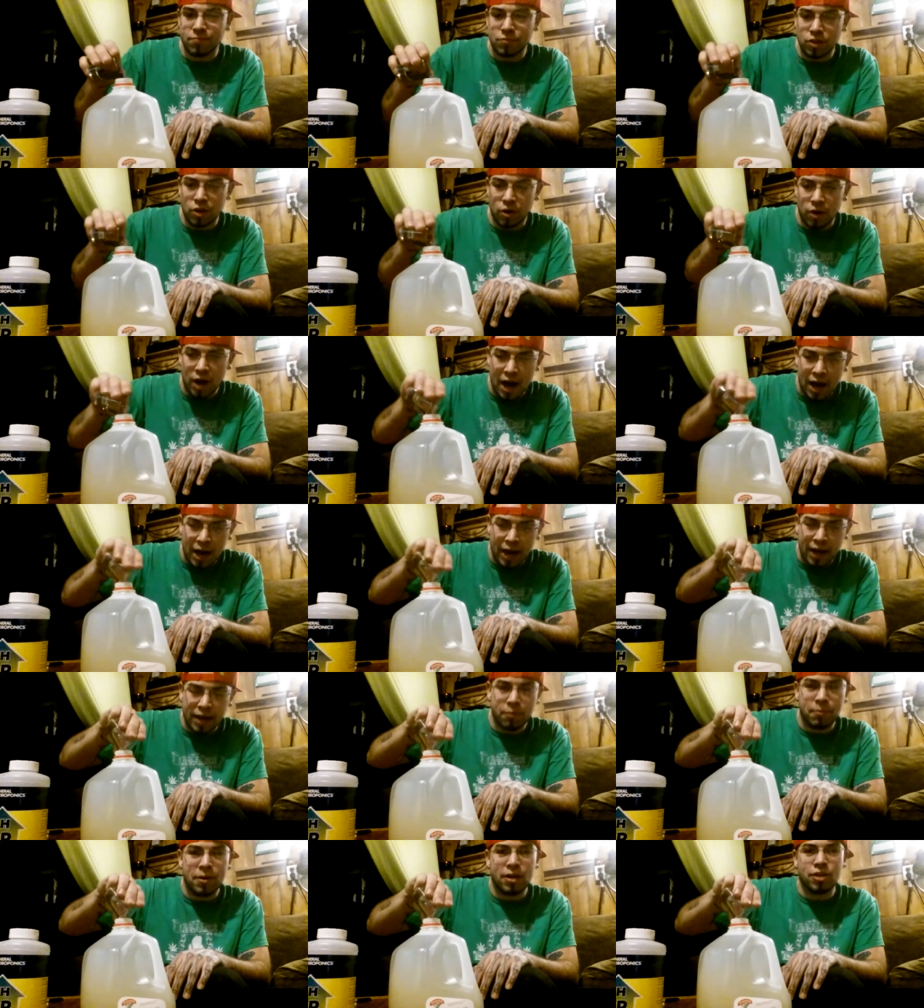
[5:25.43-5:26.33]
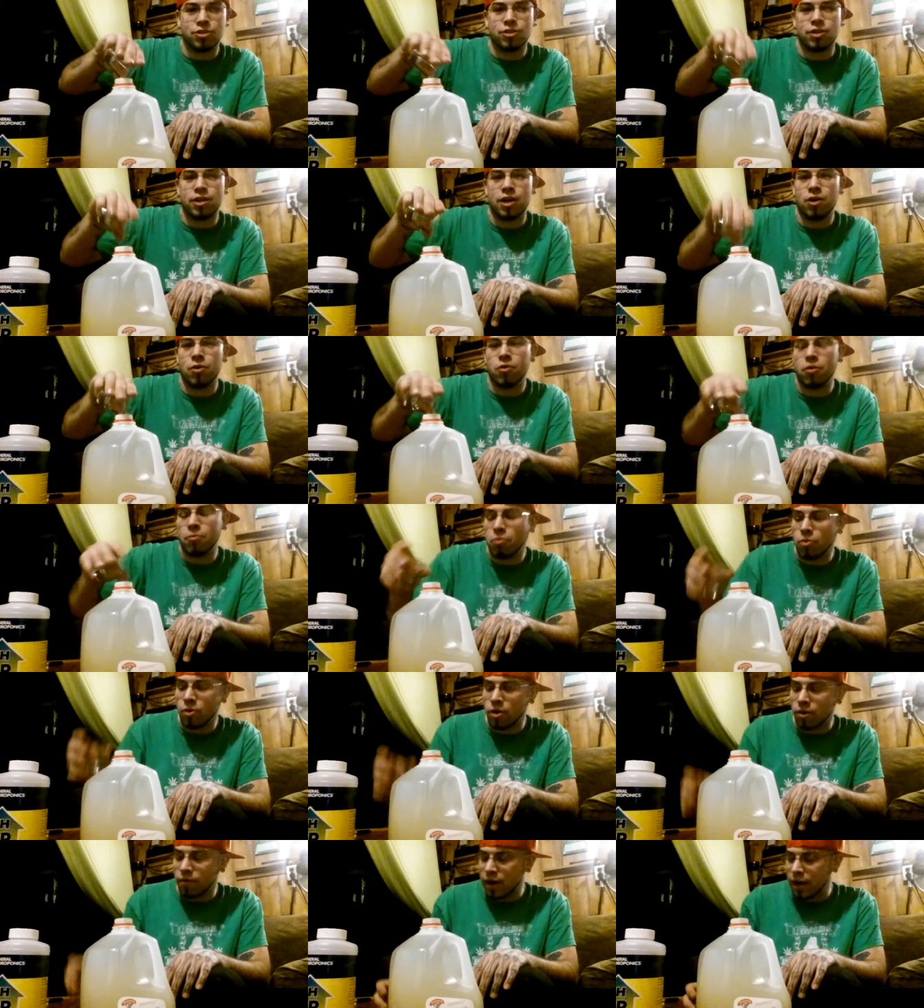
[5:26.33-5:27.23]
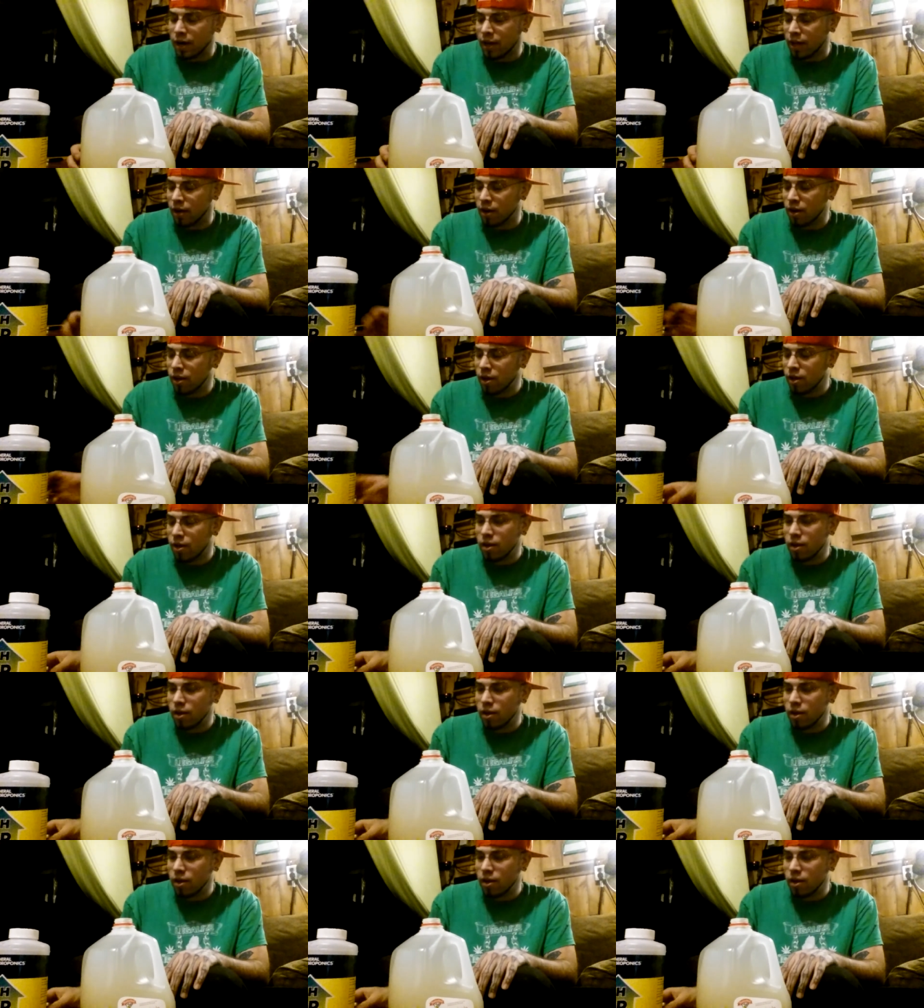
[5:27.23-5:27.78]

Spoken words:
So I measure it out, pour it right in.